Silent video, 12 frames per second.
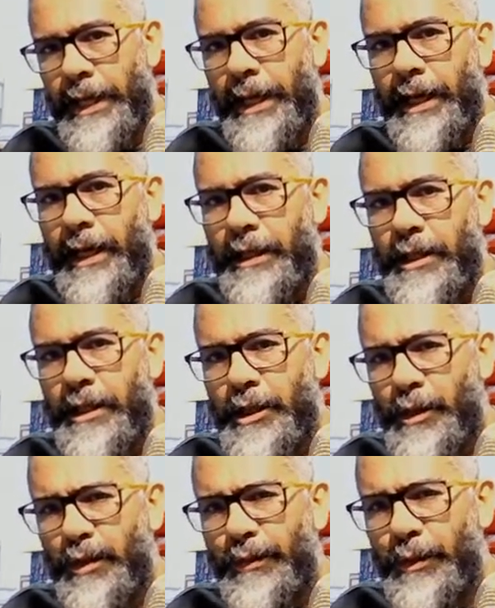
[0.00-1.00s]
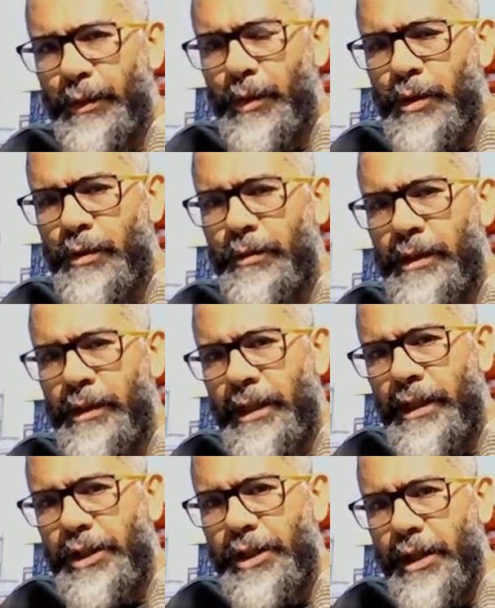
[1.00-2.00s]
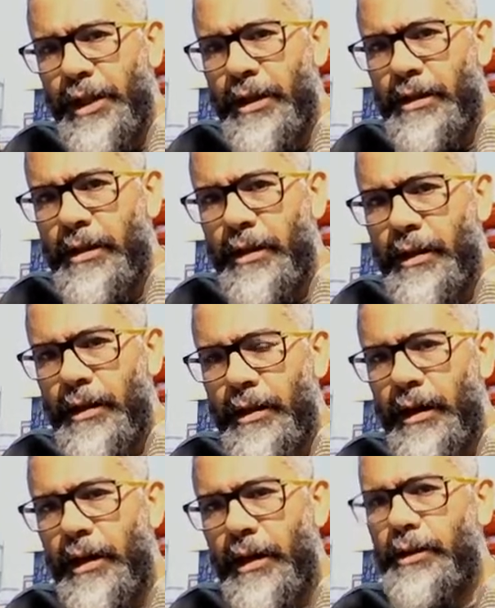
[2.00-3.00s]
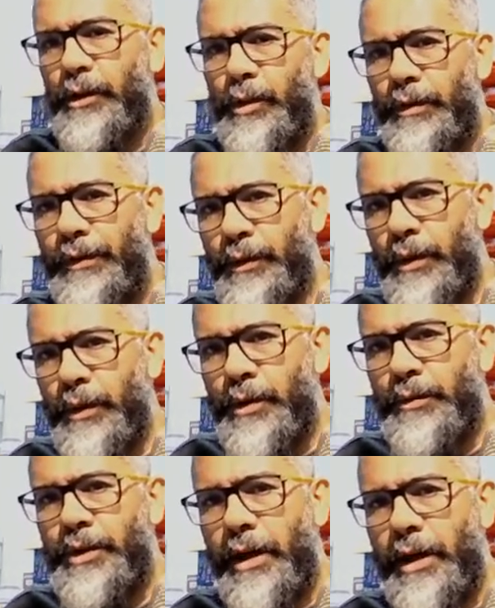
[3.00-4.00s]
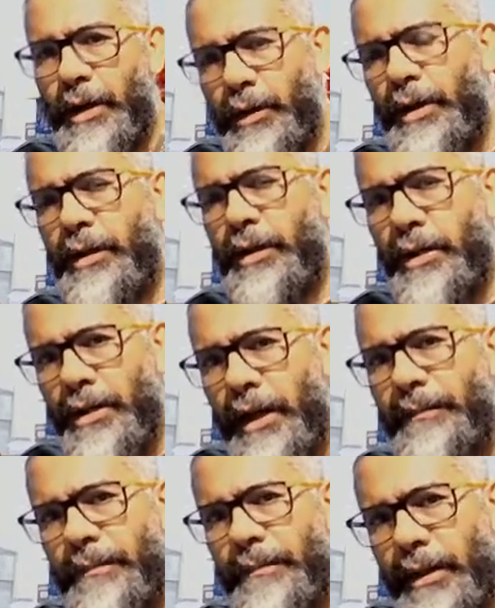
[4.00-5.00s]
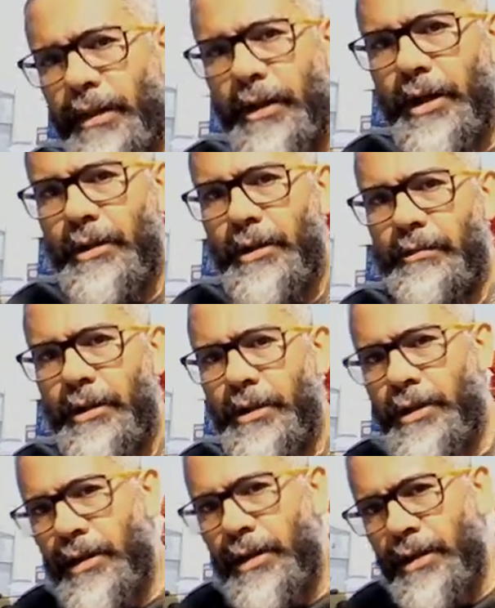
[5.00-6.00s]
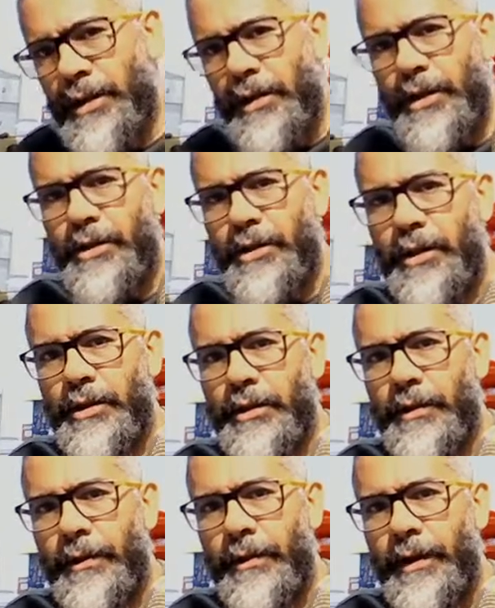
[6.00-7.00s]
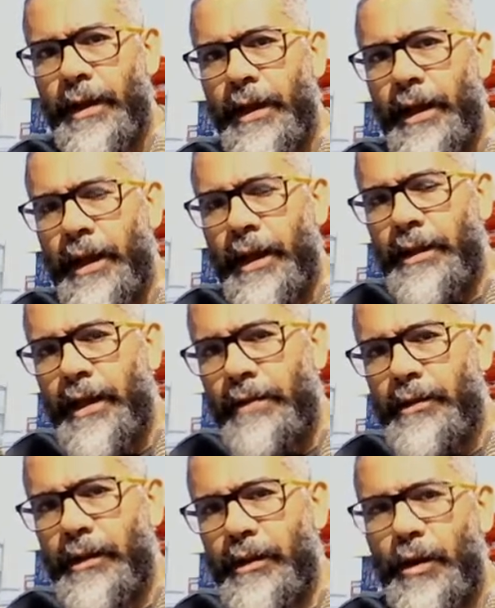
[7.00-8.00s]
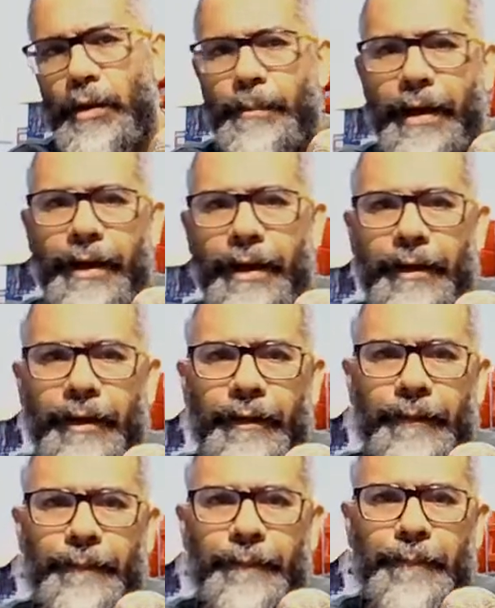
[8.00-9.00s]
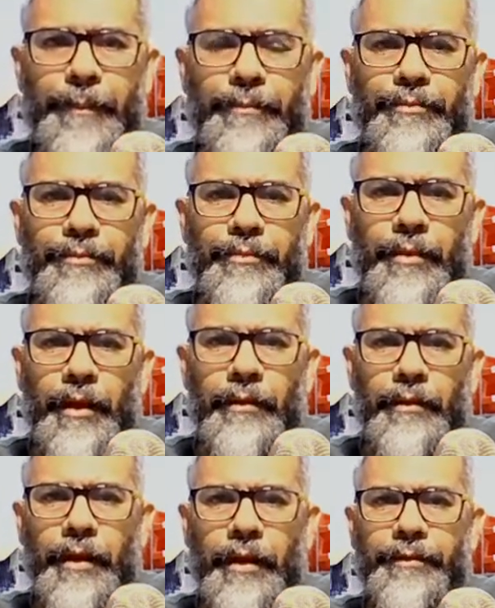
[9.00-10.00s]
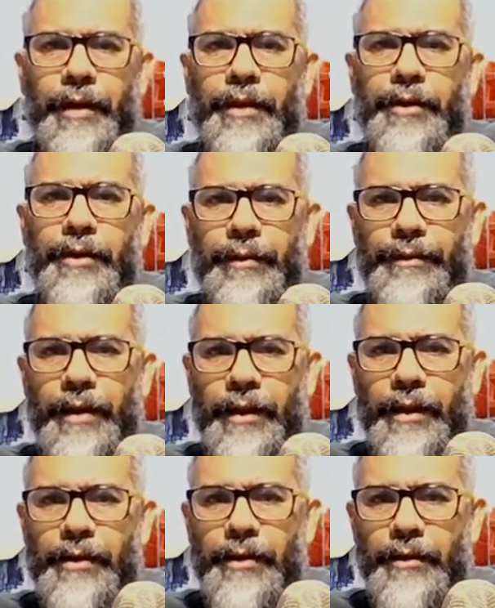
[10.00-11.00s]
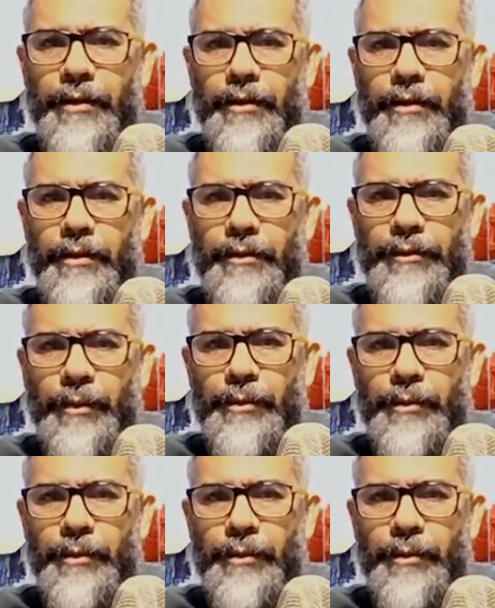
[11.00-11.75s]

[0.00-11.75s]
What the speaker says: And these two photons will initiate other two photons which are going the same direction, which is in this direction. And they will go back, if they reflect from the